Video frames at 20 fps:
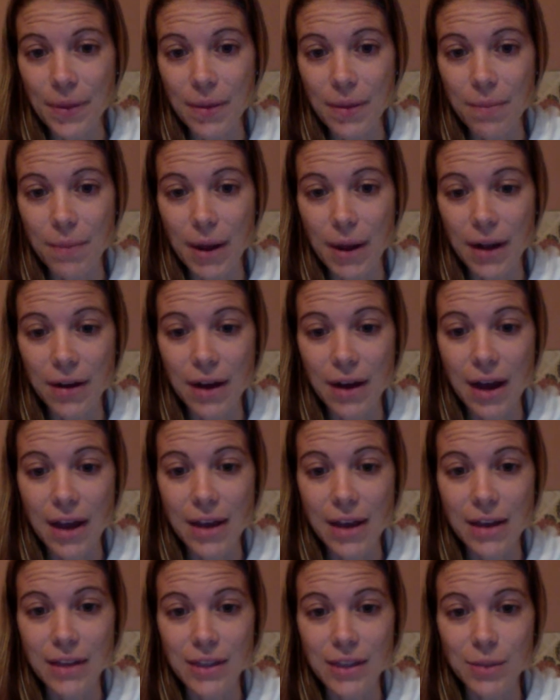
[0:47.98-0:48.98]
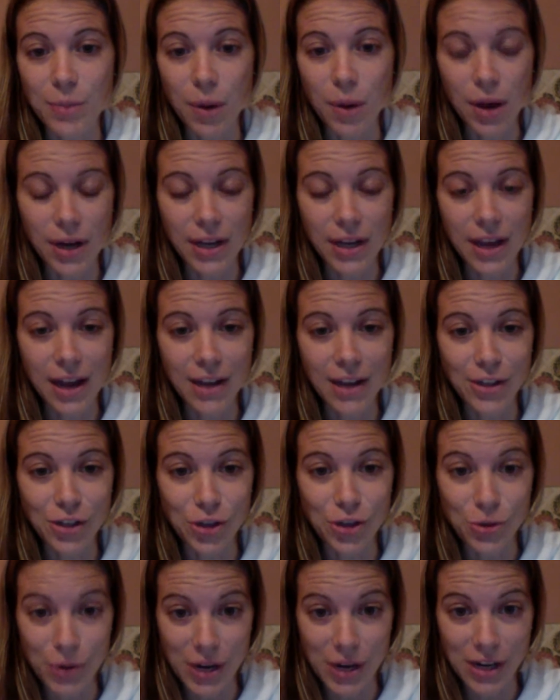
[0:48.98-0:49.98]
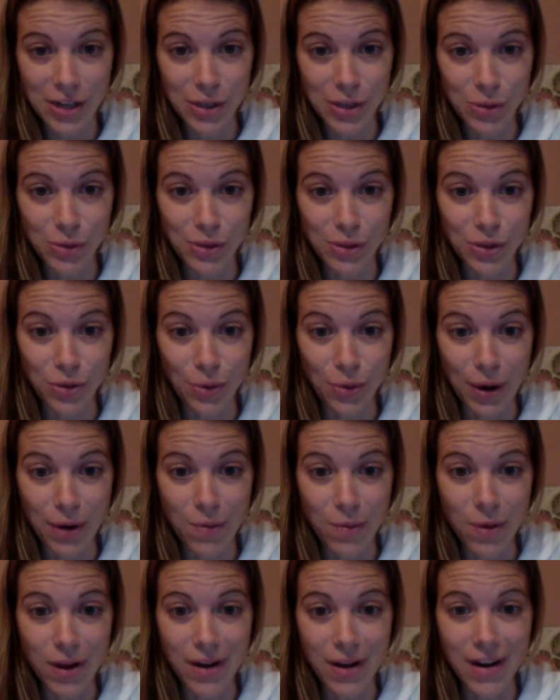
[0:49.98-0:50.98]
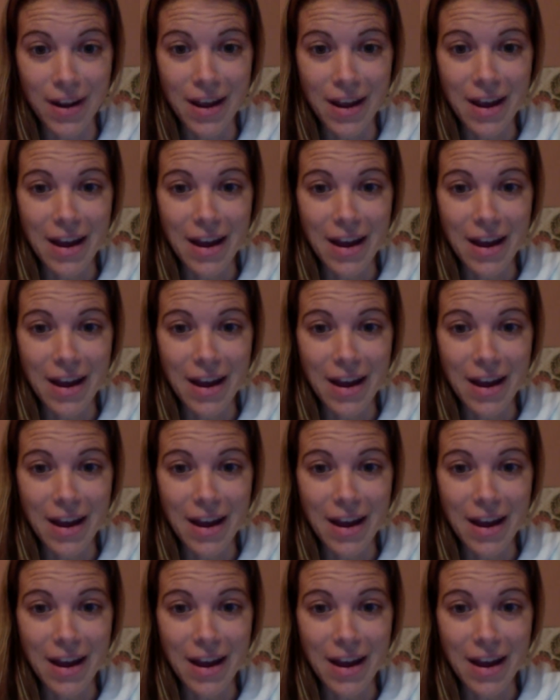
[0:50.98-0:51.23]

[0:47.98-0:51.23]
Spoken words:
Michael Hyatt's podcast, you need to. It's a great one.